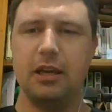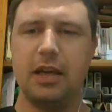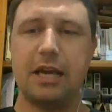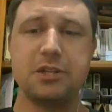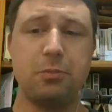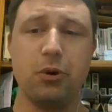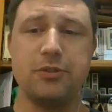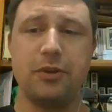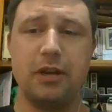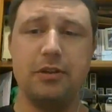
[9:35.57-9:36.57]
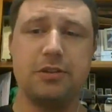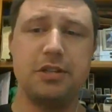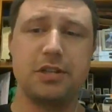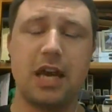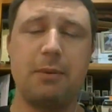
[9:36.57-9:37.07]
As to points values,
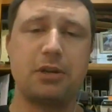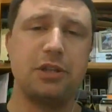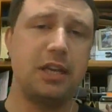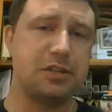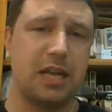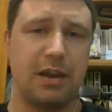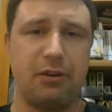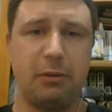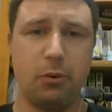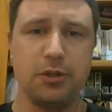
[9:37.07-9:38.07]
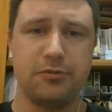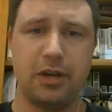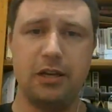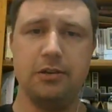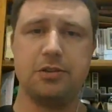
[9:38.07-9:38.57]
this game actually doesn't have any points
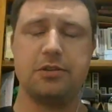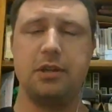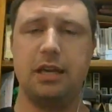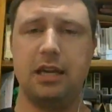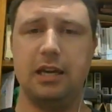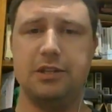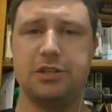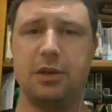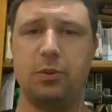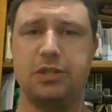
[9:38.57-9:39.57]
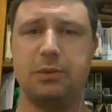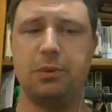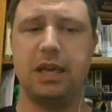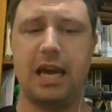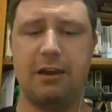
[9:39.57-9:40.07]
values. Instead, we
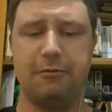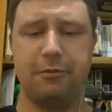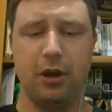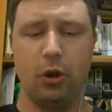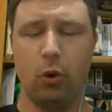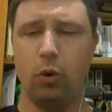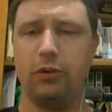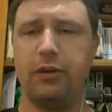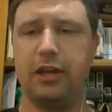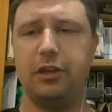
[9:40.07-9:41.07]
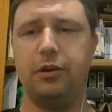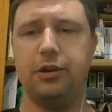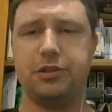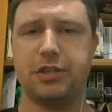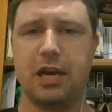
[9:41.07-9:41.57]
simply have all of our
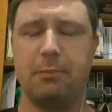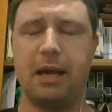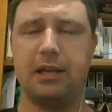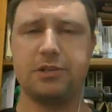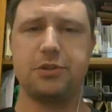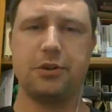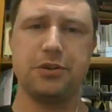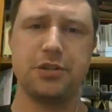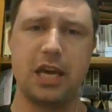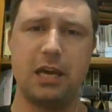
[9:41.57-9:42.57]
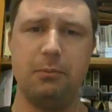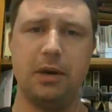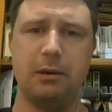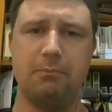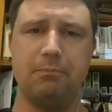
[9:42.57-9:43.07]
units balanced on the same
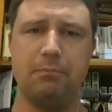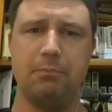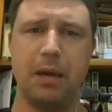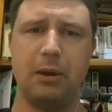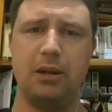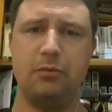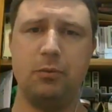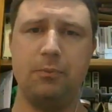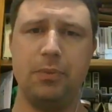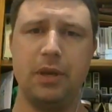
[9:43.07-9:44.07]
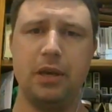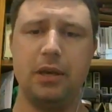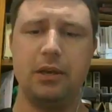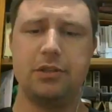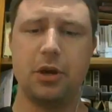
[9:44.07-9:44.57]
power level.
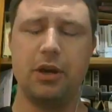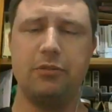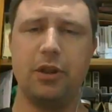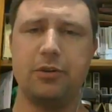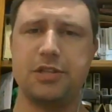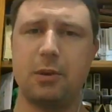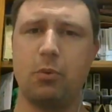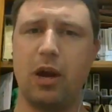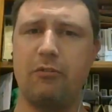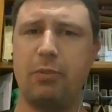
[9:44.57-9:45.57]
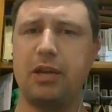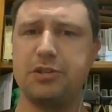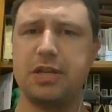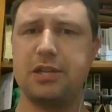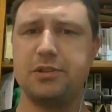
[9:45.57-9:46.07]
So even though some will have better
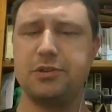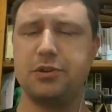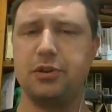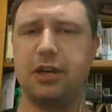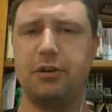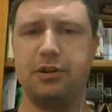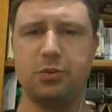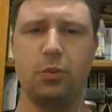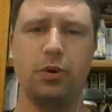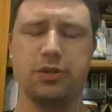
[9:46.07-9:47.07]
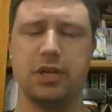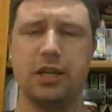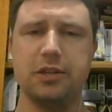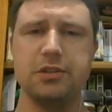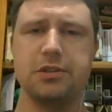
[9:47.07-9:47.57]
stats in certain areas and worse in
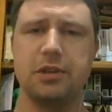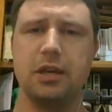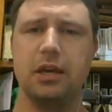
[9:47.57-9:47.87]
others,